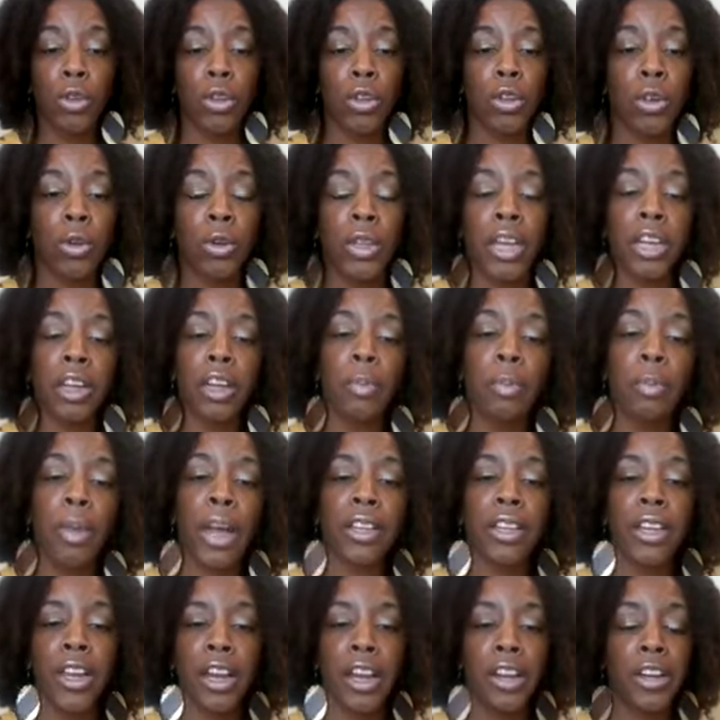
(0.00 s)
You think about
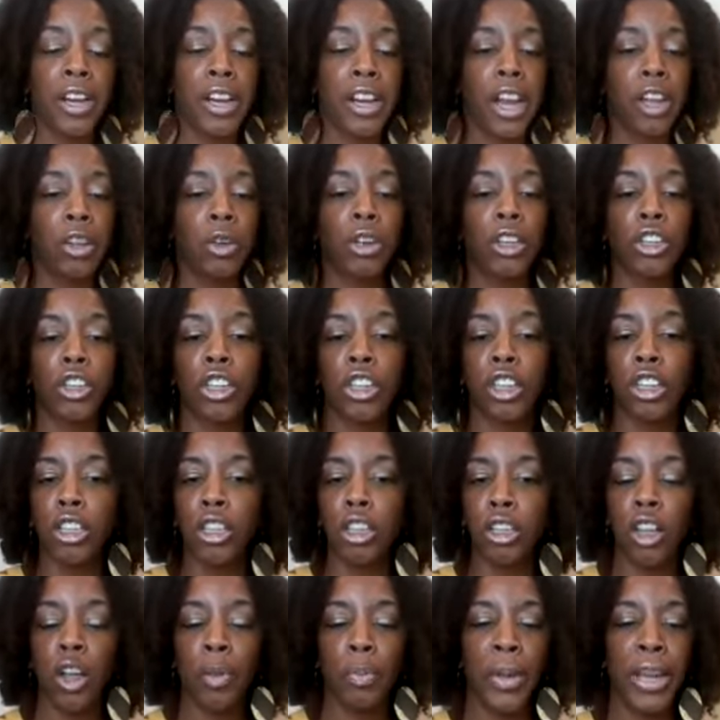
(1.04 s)
the internet, you can just look
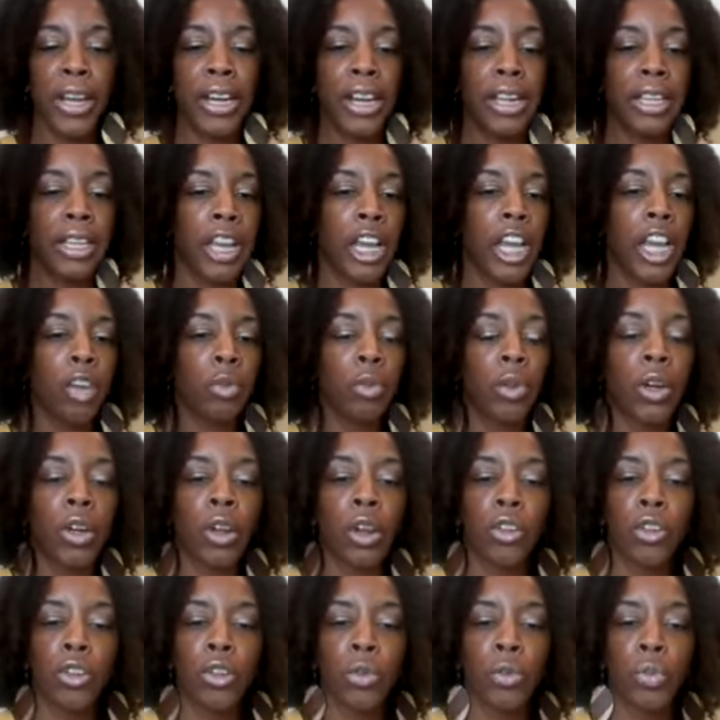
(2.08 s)
up anything. We go
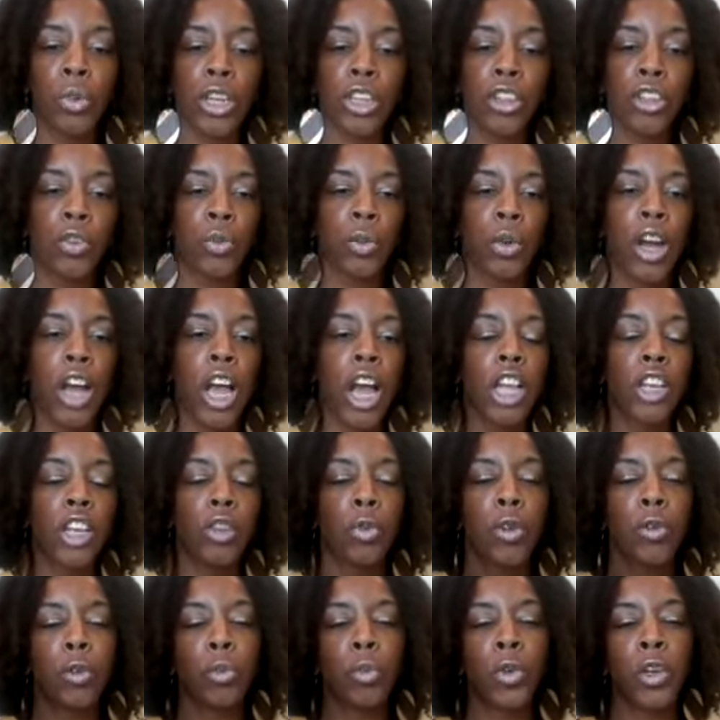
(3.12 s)
to restaurants, we
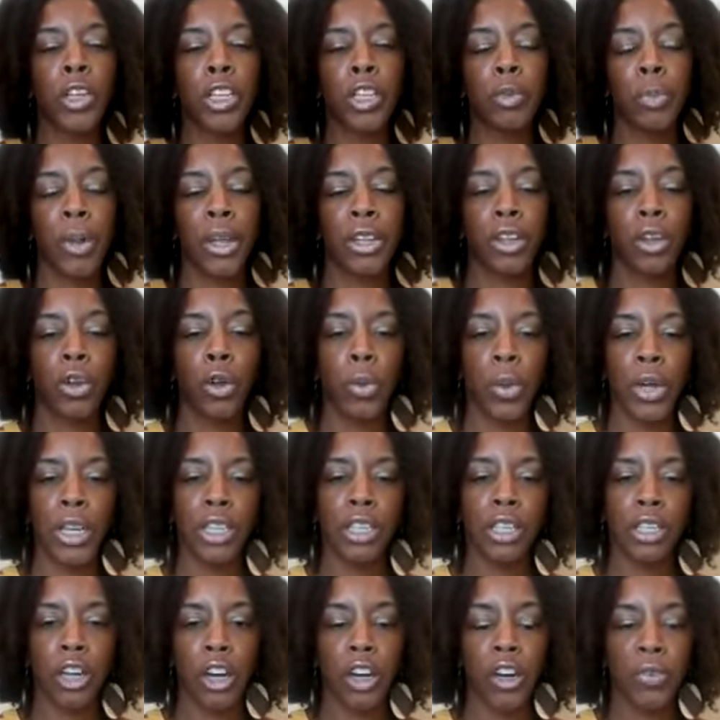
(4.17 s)
expect a quick
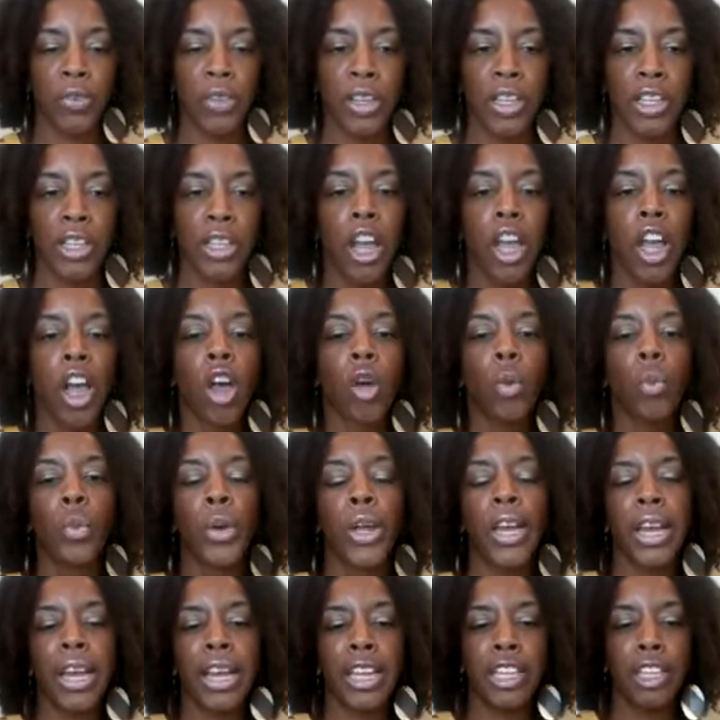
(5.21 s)
service.
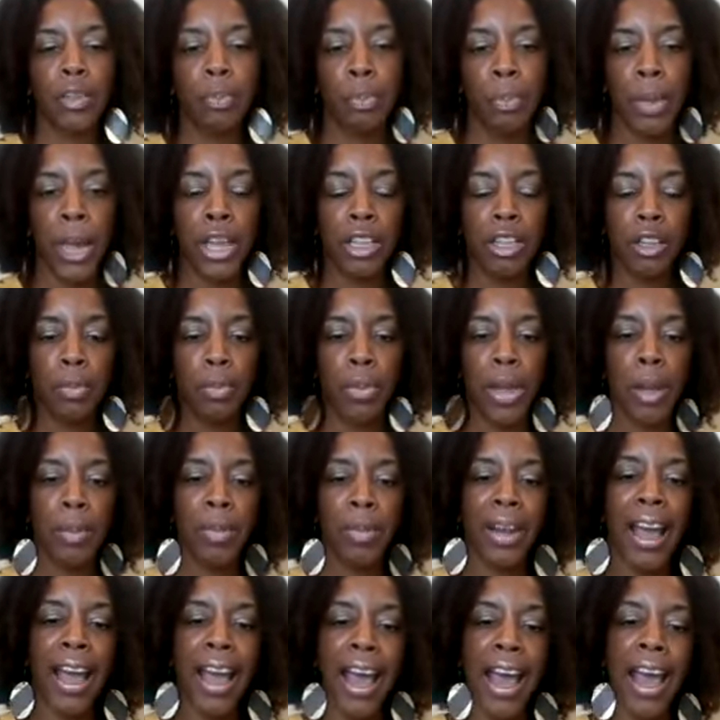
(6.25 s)
We expect to be able to
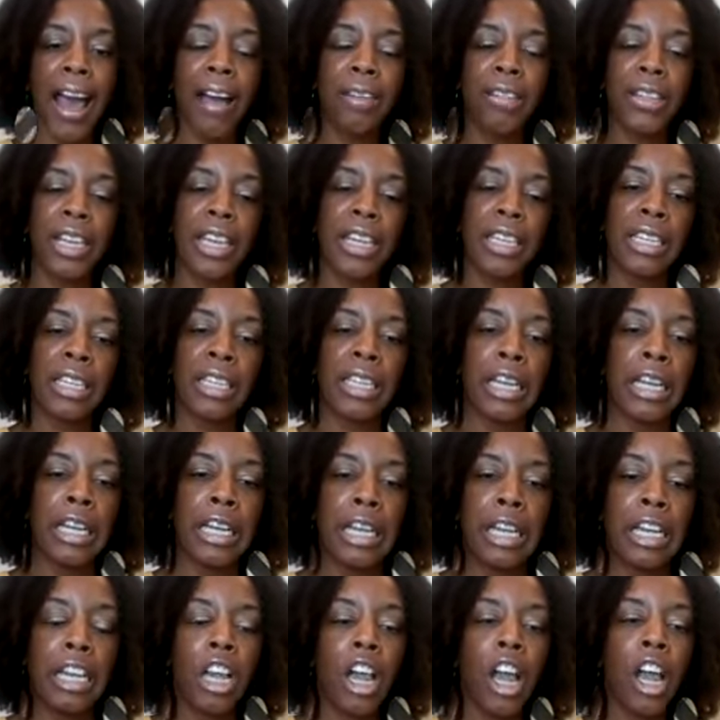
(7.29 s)
have things
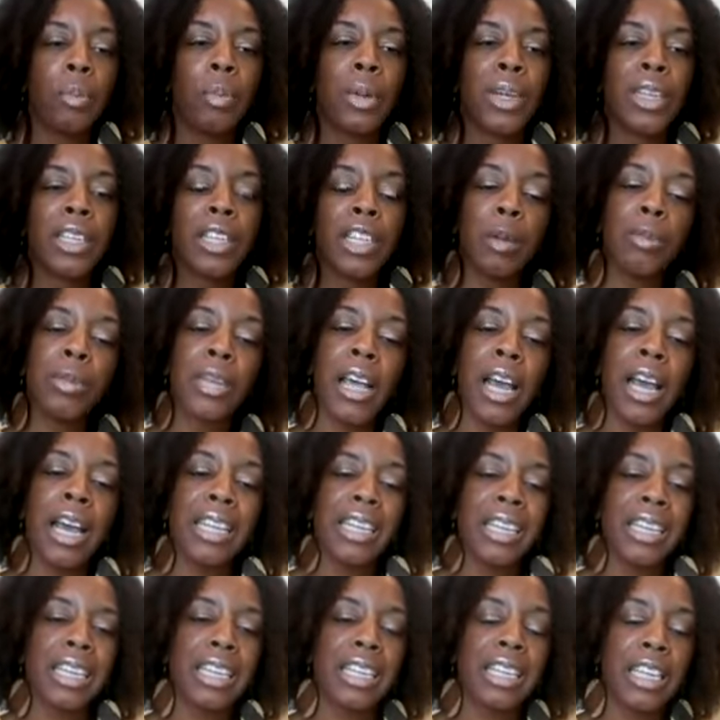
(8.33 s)
done. But sometimes in
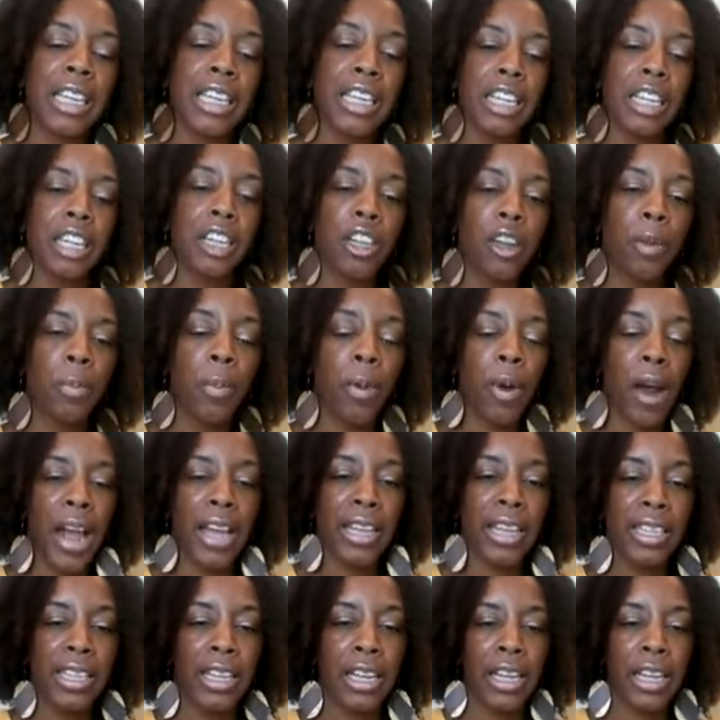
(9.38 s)
a season, in a
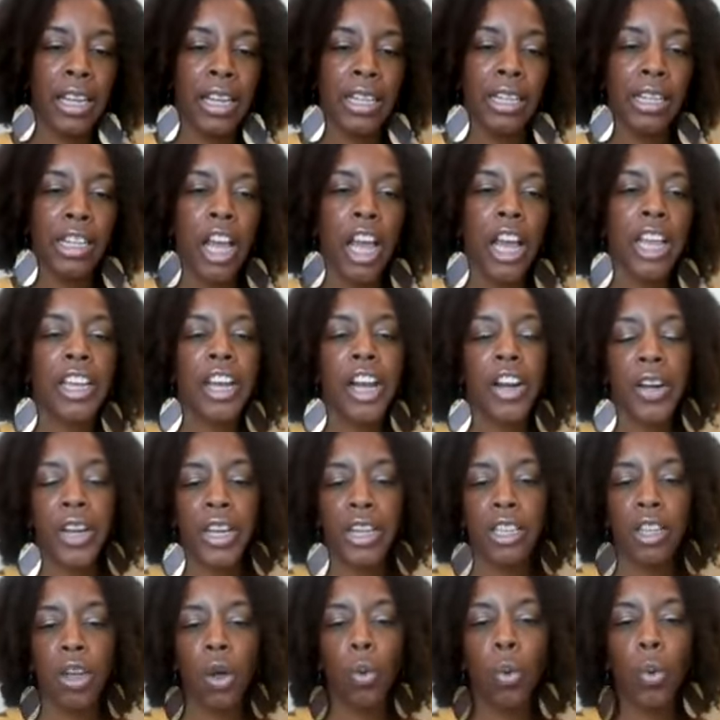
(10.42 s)
process, there is
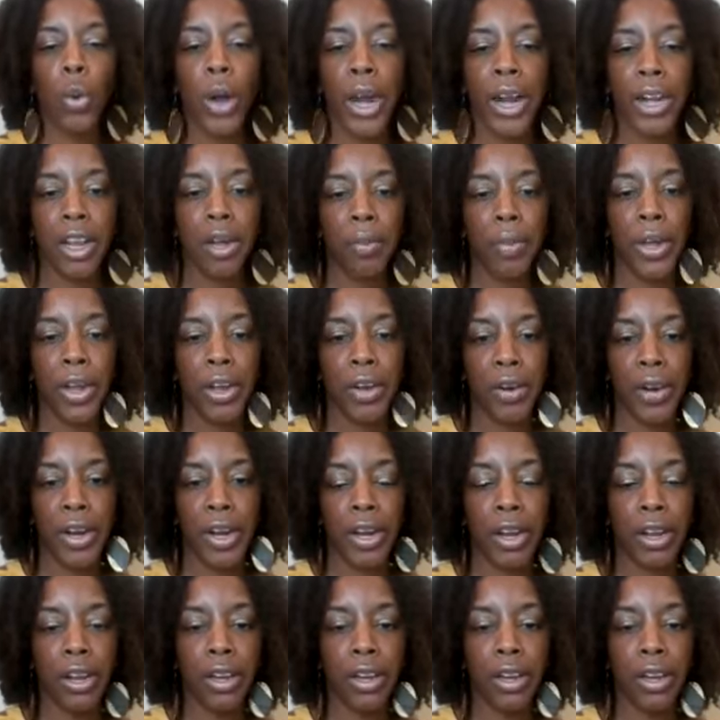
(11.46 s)
a waiting period.